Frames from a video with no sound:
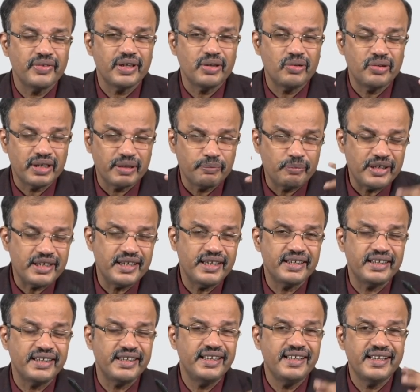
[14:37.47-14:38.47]
You have to repeatedly
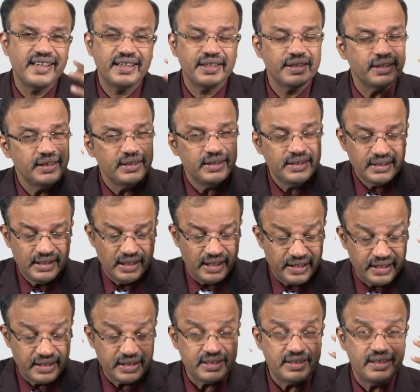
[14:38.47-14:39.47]
read and
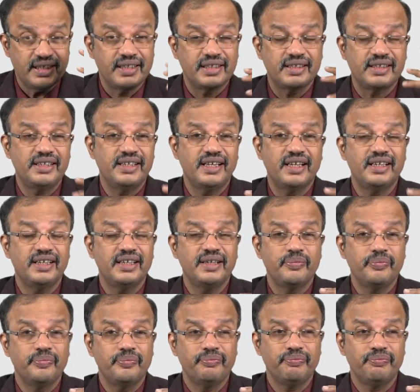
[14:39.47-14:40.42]
understand clearly.